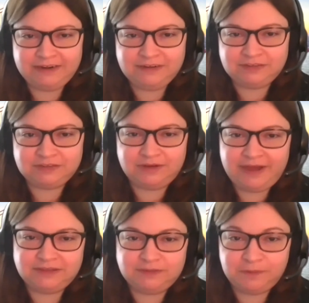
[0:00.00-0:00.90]
And so I
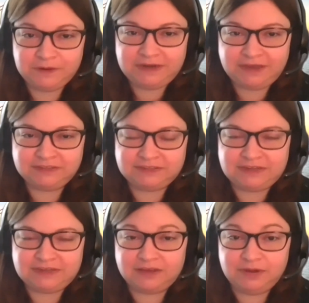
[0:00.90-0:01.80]
had to print out this
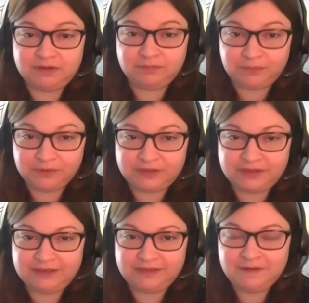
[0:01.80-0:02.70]
document in
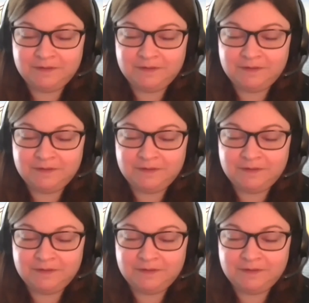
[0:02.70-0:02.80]
Brooklyn,